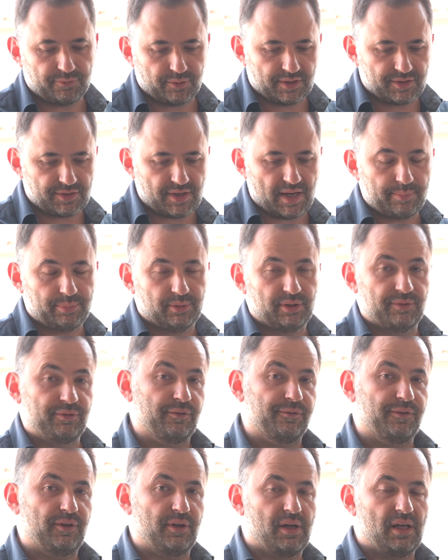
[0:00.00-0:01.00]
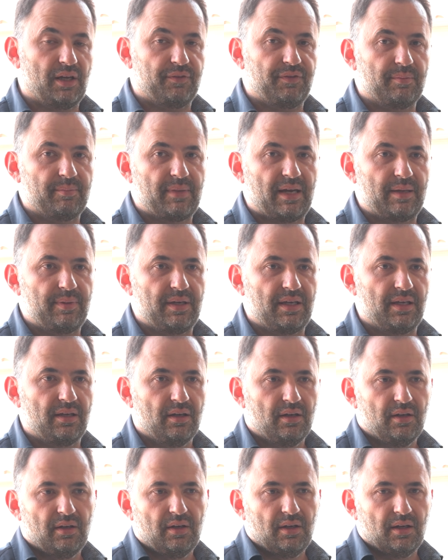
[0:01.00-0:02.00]
For example, if you're photographing maybe
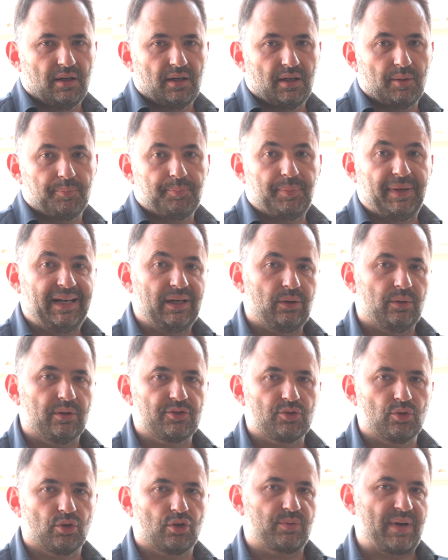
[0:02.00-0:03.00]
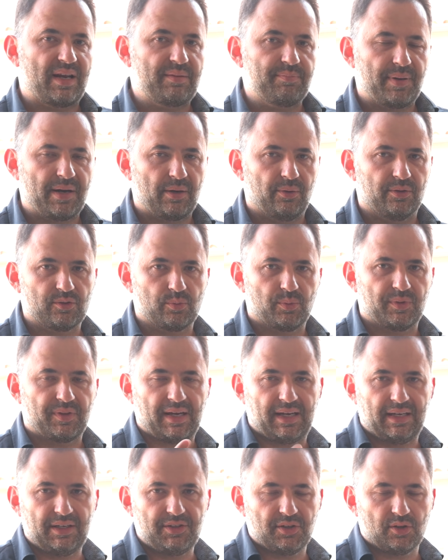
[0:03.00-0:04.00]
parents or grandparents with
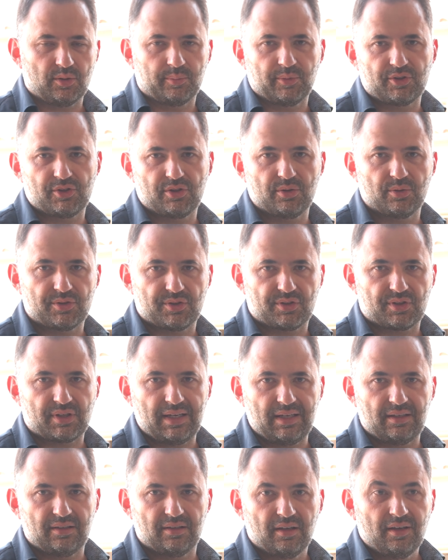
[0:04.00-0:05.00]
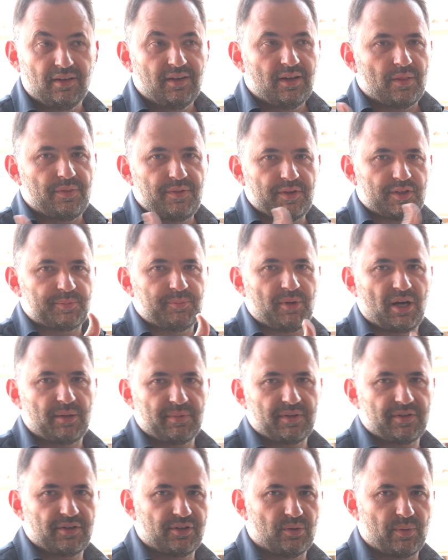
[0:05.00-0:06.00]
aging or mature skin, this might
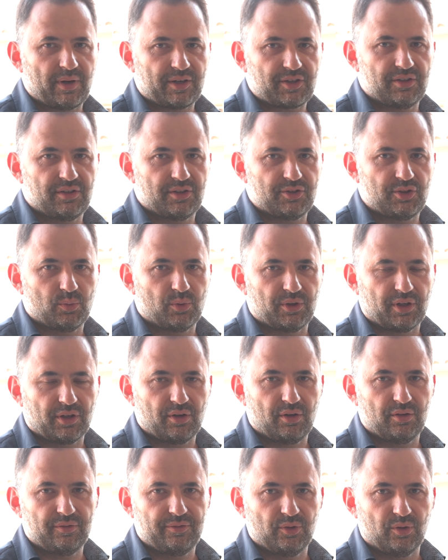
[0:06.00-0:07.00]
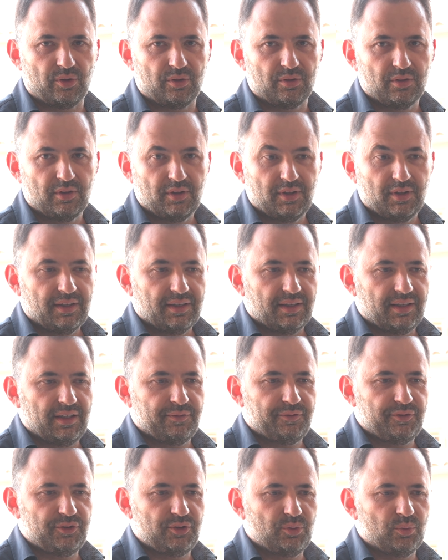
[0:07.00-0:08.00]
be the direction that you want to go for.
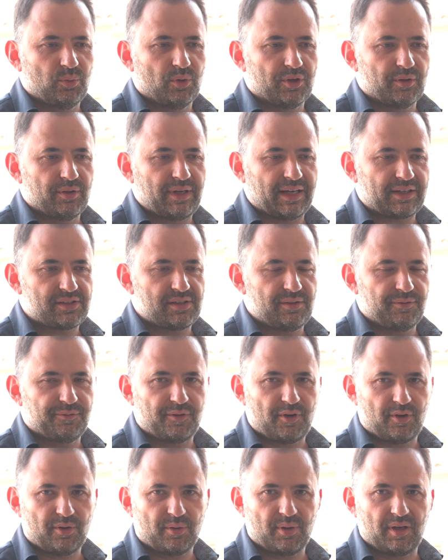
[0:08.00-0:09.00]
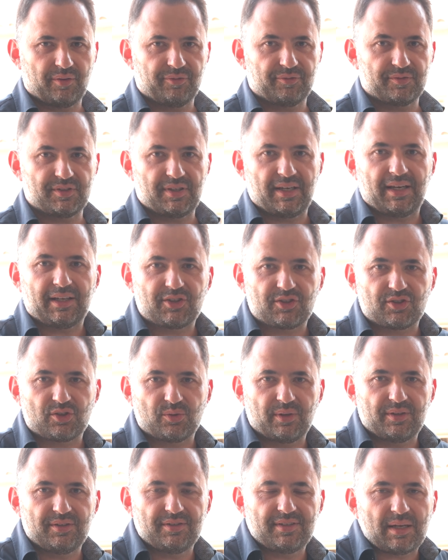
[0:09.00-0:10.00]
If you want to actually photograph
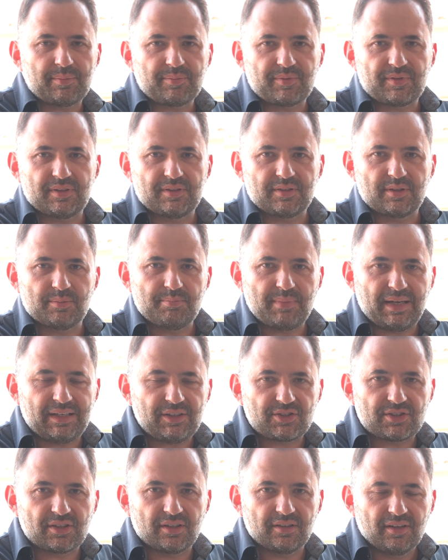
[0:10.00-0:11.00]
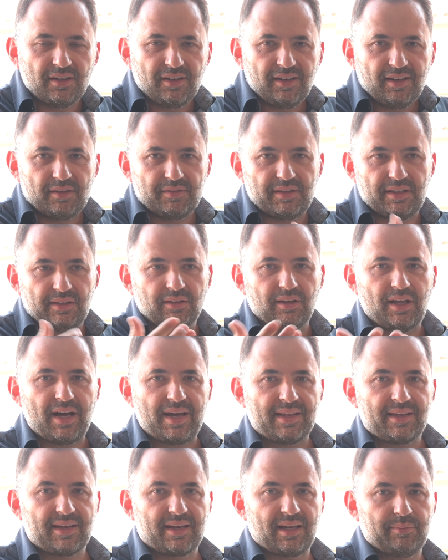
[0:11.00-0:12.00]
texture and depth and dimension, then
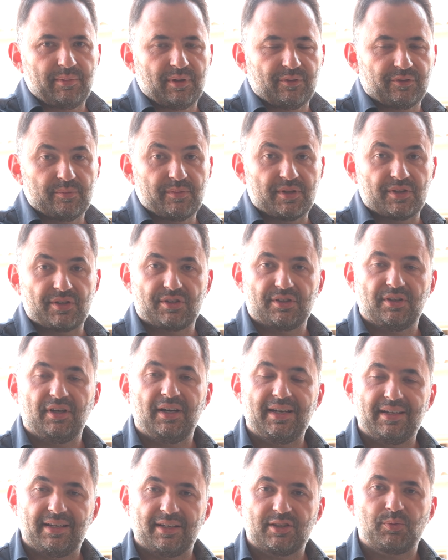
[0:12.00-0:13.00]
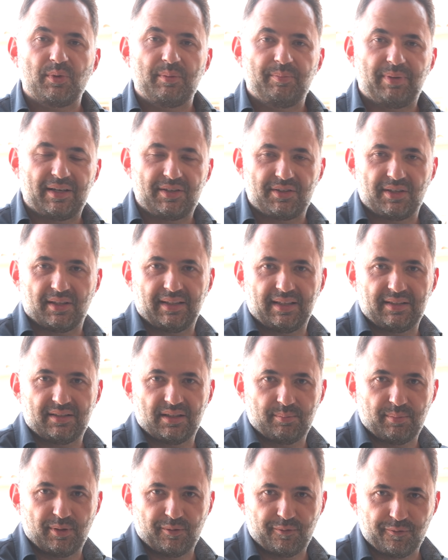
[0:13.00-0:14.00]
lighting coming from the side, as we basically
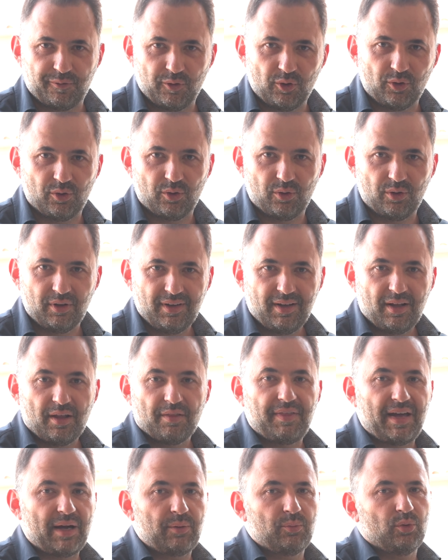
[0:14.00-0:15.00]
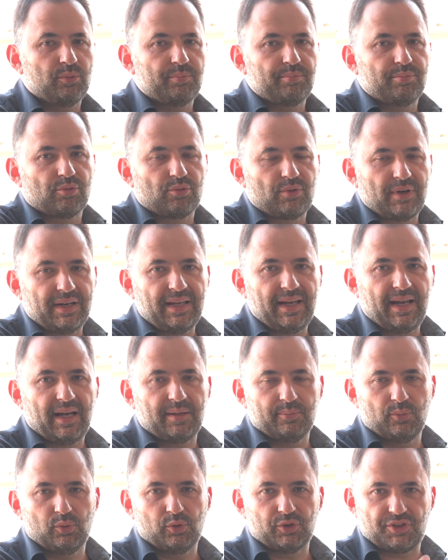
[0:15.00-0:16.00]
did before, that will bring
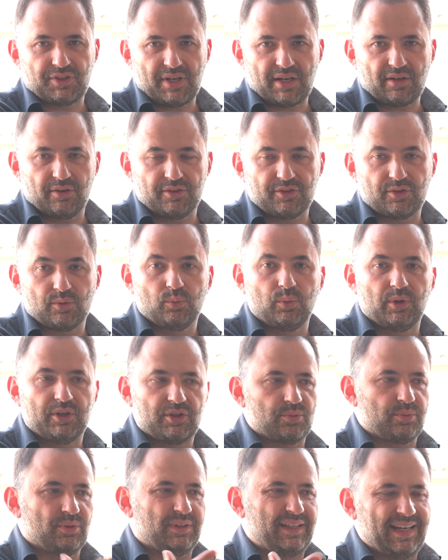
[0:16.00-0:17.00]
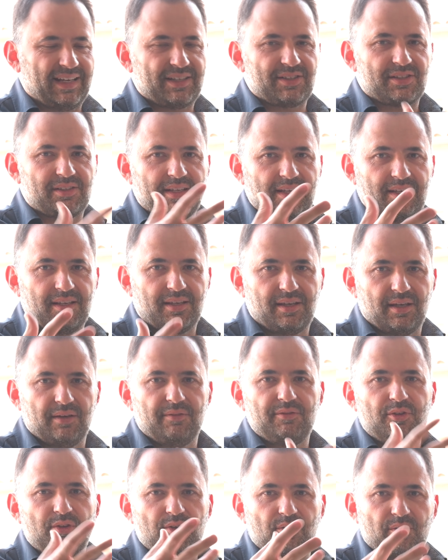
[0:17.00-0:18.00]
out more shadows, which will actually
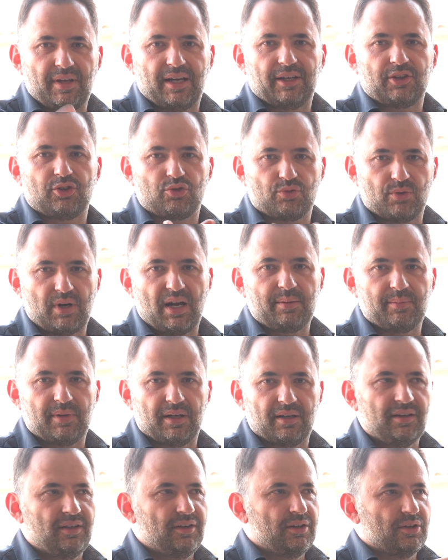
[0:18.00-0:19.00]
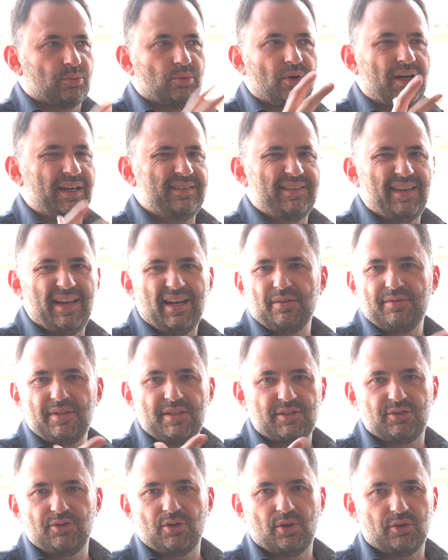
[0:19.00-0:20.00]
give you that drama. Right now,
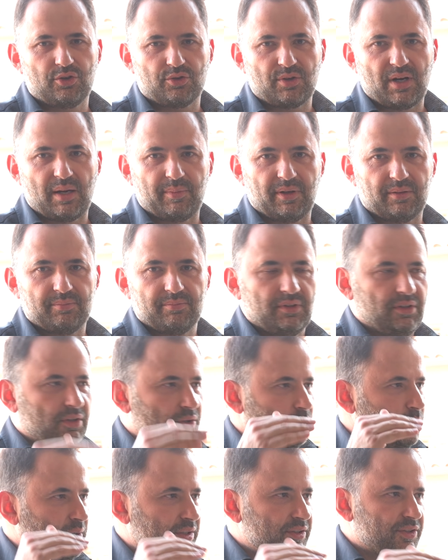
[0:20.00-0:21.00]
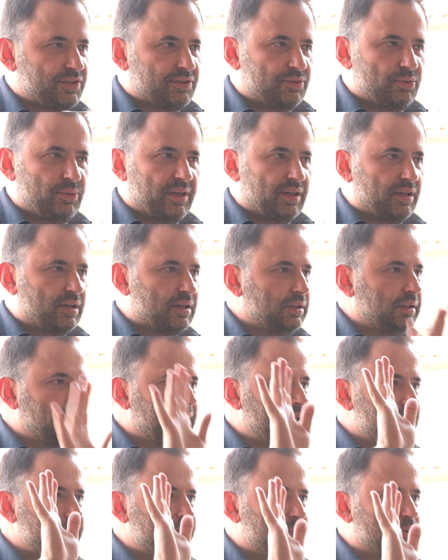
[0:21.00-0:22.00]
there's no drama. We're just doing
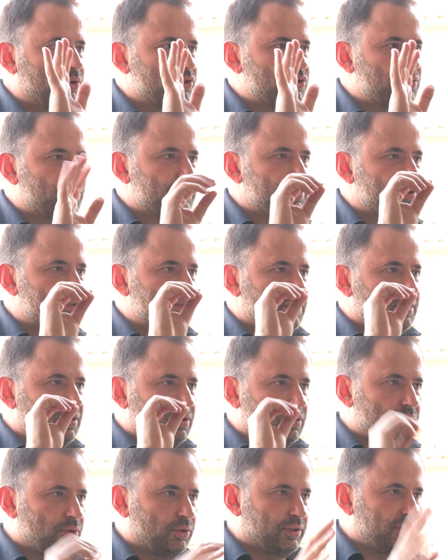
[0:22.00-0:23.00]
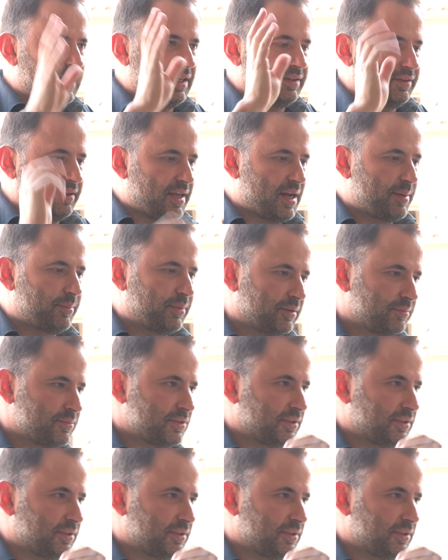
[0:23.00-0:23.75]
clean portraits looking at the camera.